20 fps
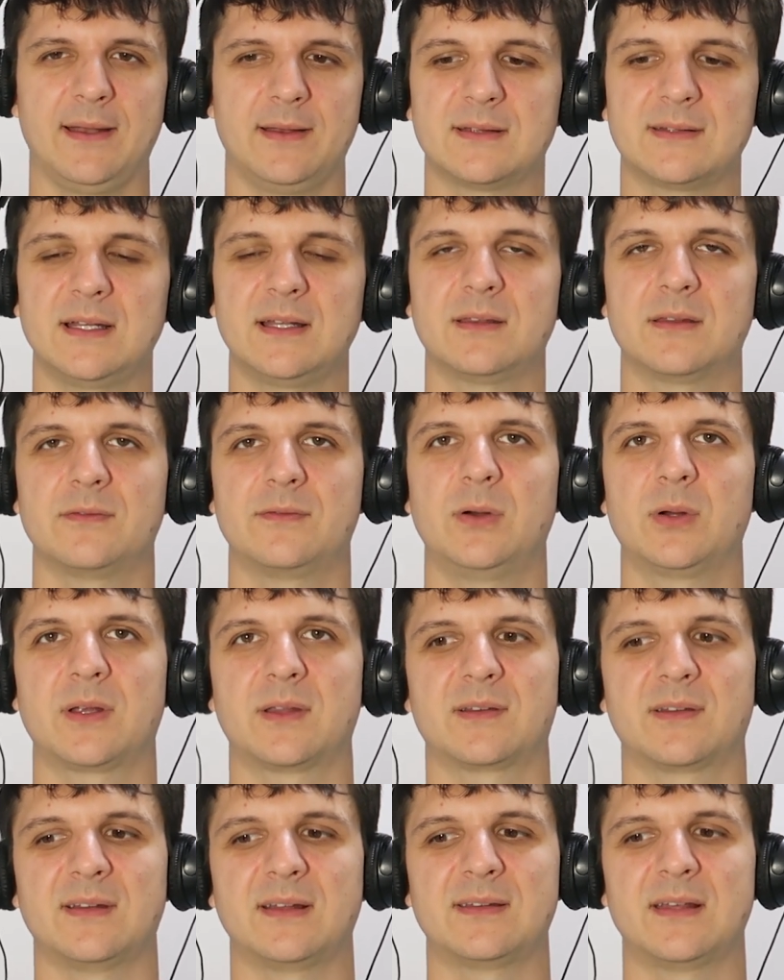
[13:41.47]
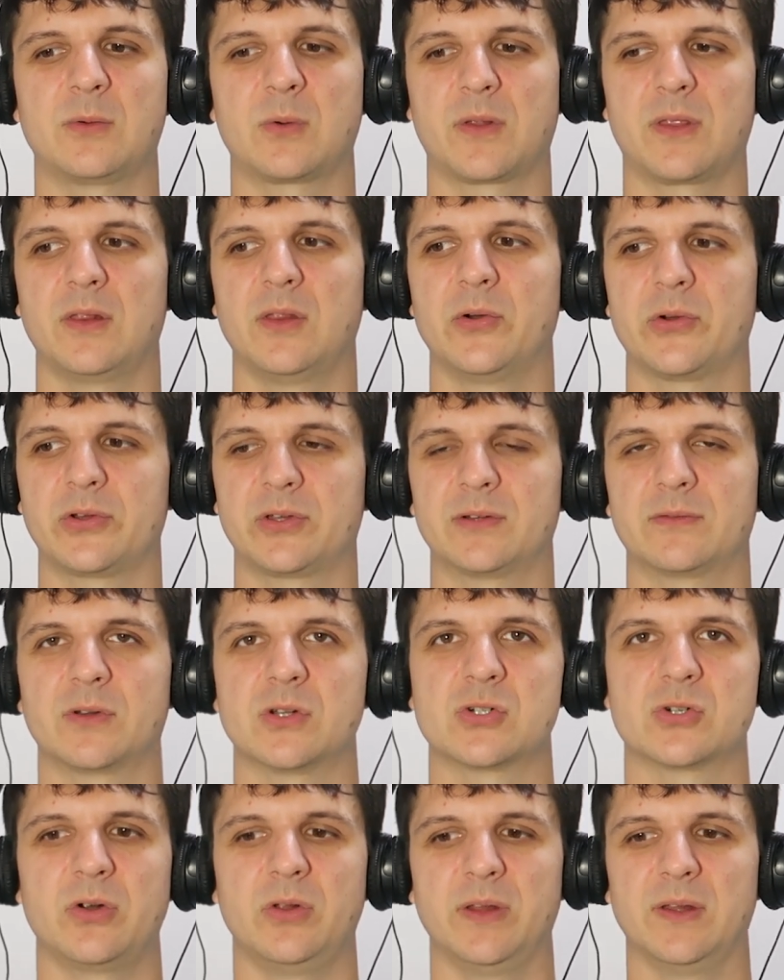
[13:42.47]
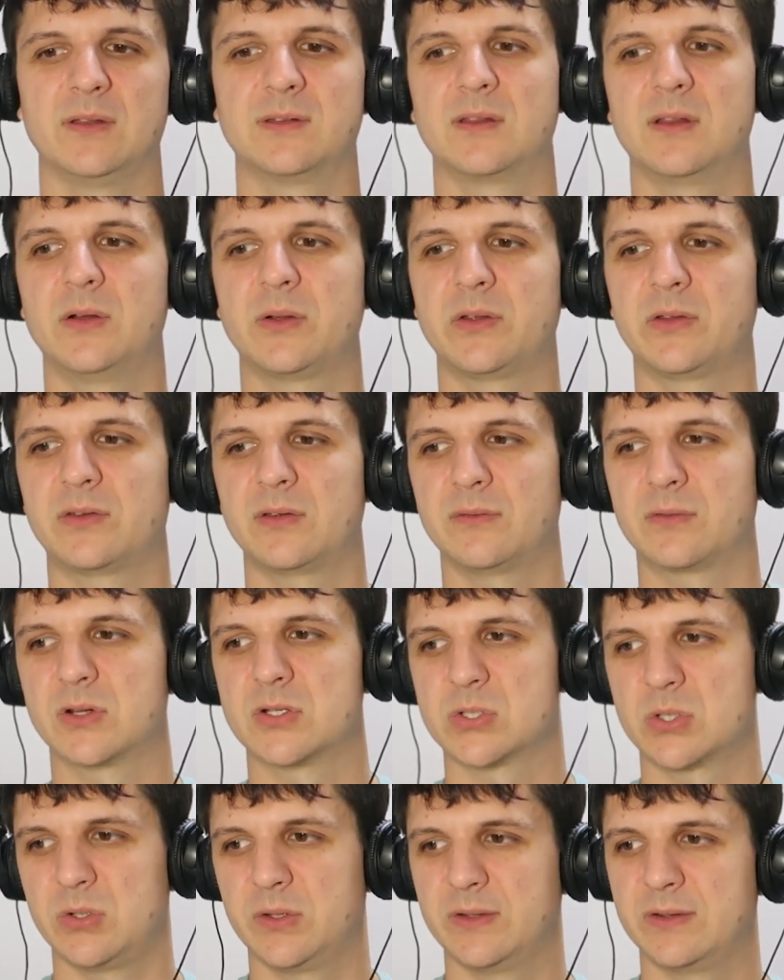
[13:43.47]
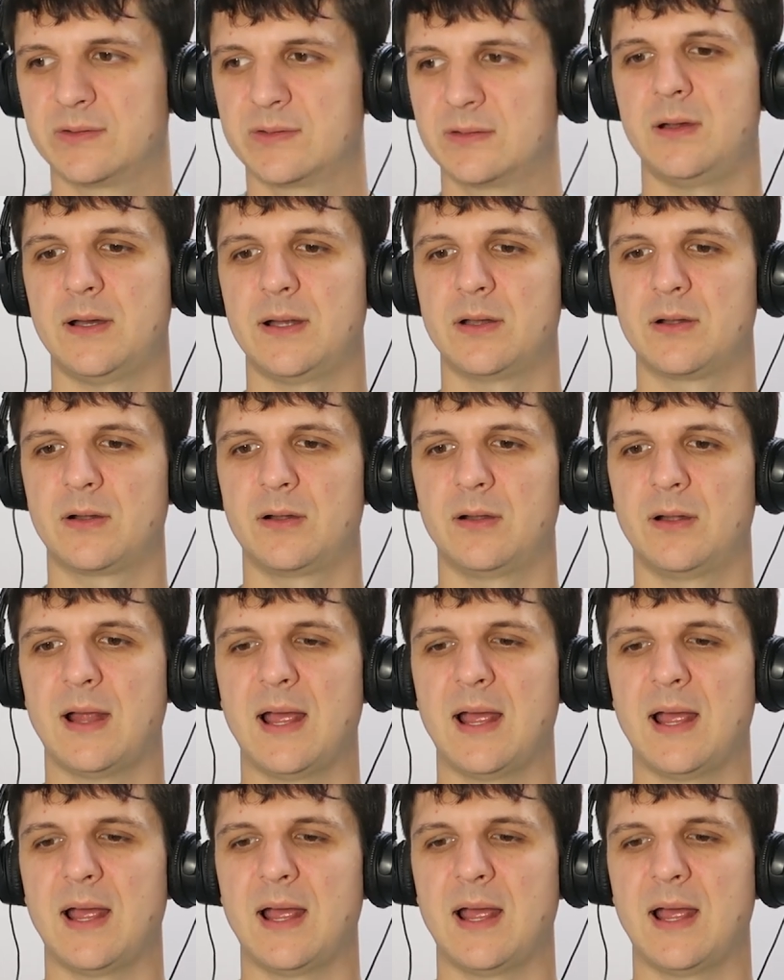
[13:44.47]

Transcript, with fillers: It's not the focus because that's not where the locus of control is. The locus of control is on her.